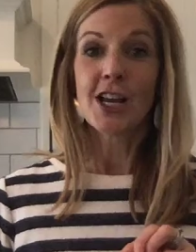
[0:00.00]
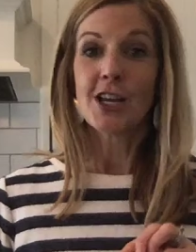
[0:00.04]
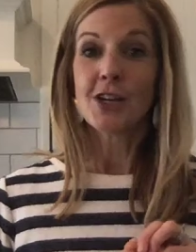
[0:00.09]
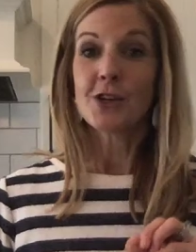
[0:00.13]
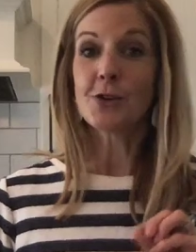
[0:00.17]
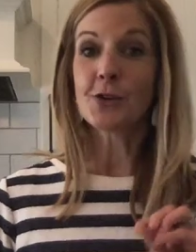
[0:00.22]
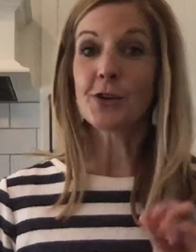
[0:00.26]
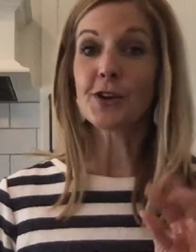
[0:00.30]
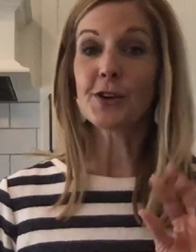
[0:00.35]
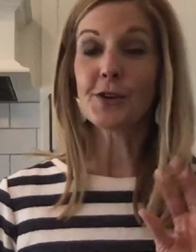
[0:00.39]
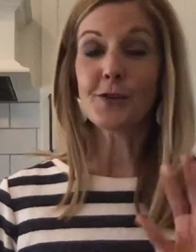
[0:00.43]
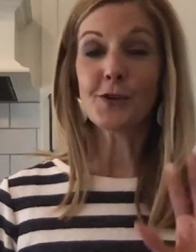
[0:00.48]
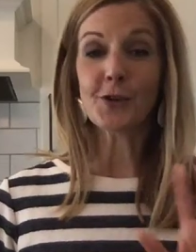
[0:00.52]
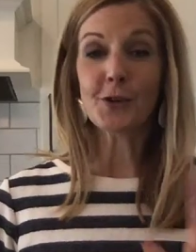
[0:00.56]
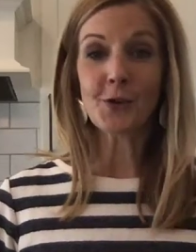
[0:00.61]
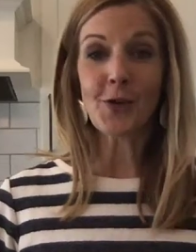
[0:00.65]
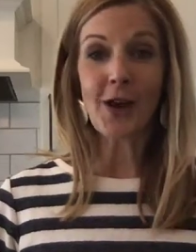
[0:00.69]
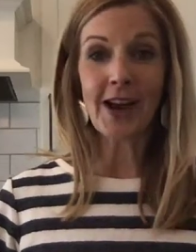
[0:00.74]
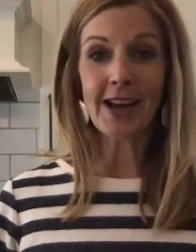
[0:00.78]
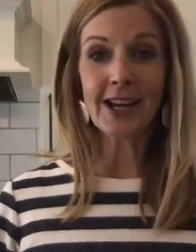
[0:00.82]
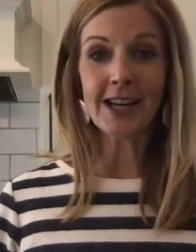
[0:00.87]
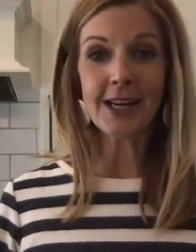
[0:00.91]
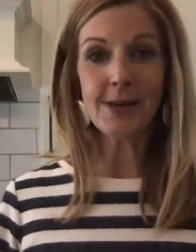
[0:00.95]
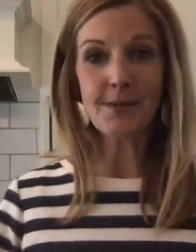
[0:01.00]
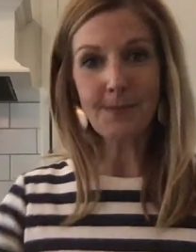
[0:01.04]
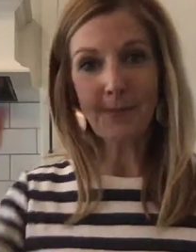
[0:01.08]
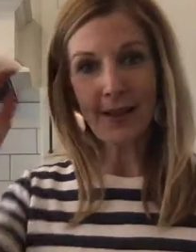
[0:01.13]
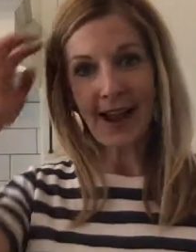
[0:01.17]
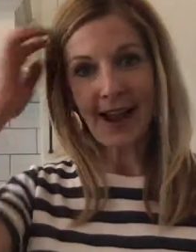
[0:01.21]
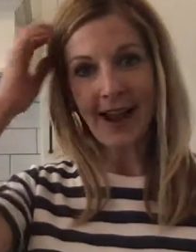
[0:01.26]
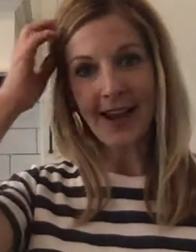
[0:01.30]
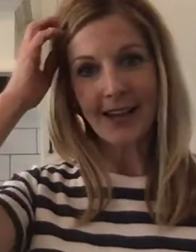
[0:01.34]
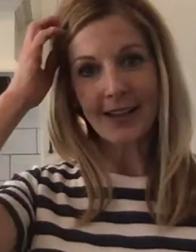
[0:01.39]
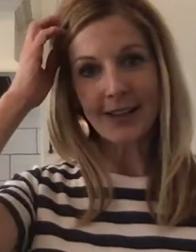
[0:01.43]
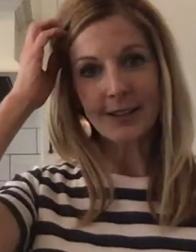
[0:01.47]
You'll get a variety
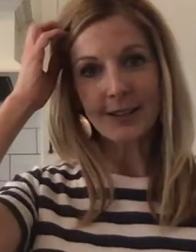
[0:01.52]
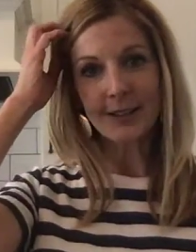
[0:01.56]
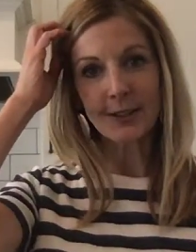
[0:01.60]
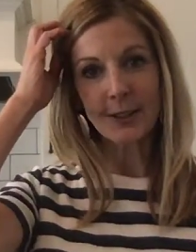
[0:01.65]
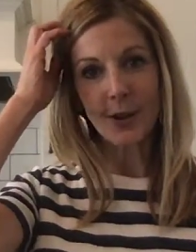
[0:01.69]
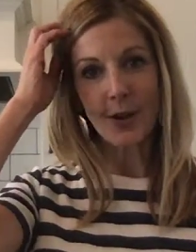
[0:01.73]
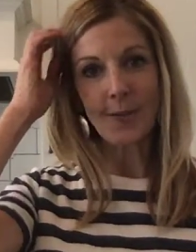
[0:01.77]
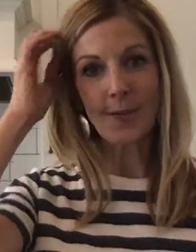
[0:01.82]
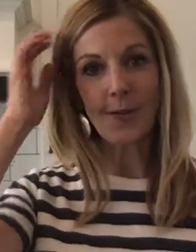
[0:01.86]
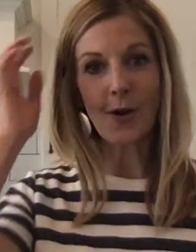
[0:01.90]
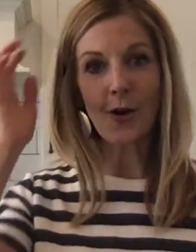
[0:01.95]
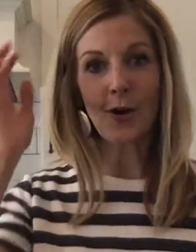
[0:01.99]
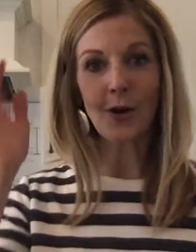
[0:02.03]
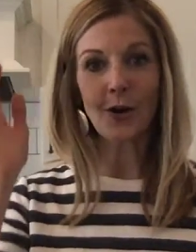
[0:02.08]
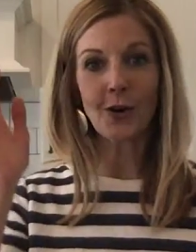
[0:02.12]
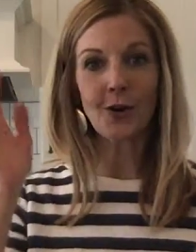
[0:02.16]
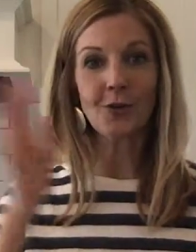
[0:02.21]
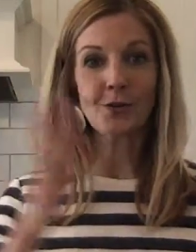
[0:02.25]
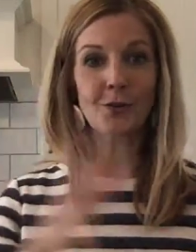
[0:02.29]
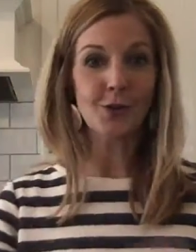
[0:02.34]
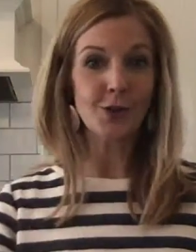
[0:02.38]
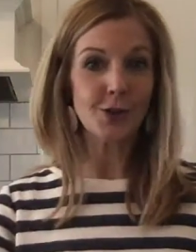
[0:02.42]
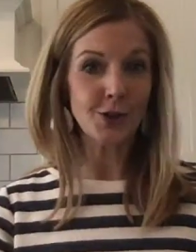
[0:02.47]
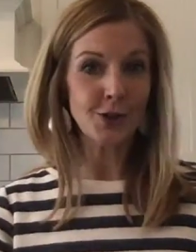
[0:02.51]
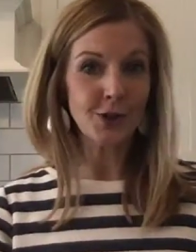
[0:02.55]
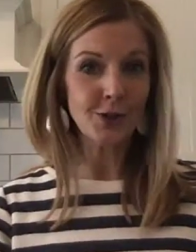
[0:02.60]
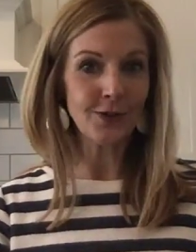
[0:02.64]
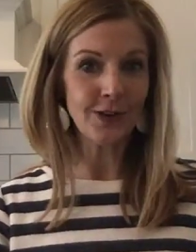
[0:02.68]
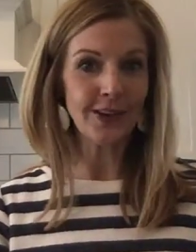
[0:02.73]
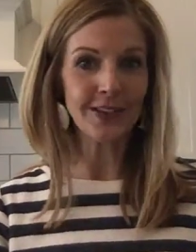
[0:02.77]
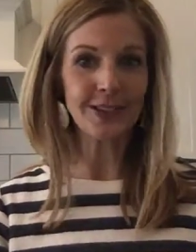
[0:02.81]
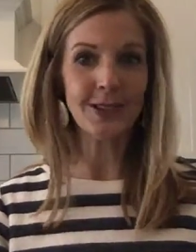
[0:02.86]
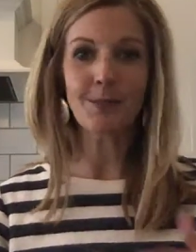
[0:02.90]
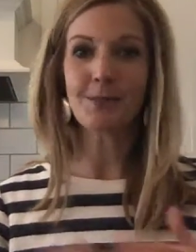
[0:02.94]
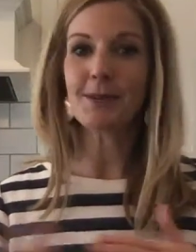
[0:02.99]
back. Some are virgin
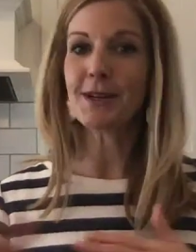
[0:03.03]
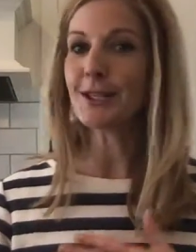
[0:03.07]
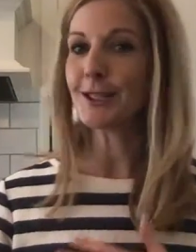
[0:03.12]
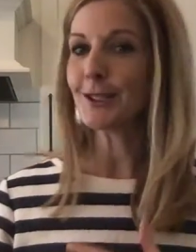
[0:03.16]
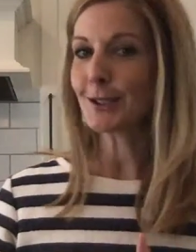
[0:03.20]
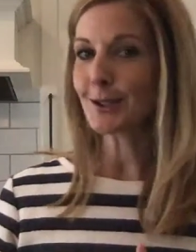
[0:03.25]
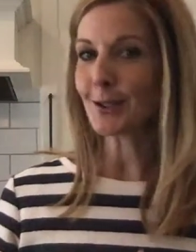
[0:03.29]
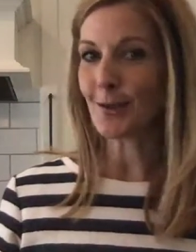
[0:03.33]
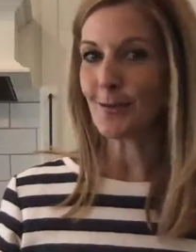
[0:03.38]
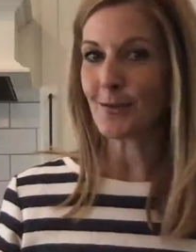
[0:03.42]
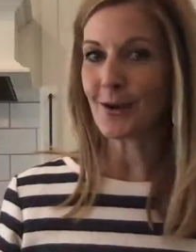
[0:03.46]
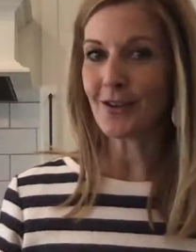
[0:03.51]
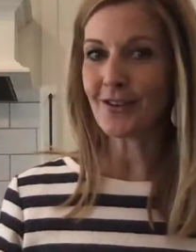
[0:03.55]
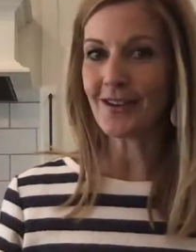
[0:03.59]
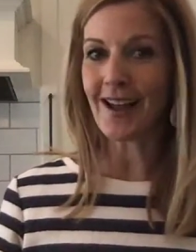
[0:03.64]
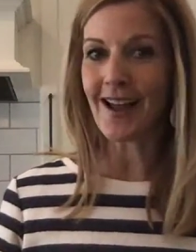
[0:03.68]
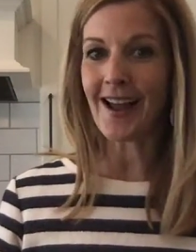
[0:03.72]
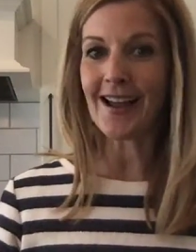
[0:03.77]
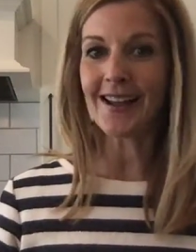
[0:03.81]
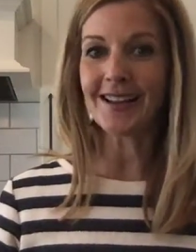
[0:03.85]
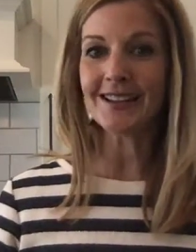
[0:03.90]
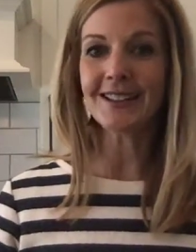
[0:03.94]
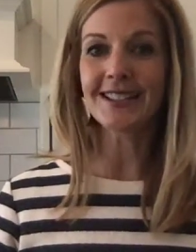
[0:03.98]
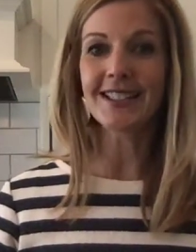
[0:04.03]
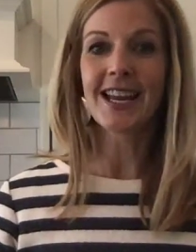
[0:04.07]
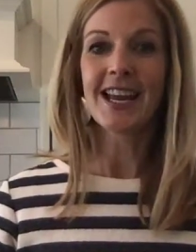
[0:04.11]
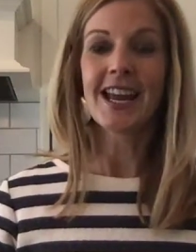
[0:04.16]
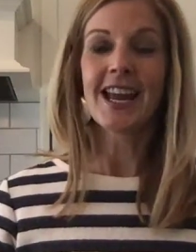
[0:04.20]
recipes, some are not.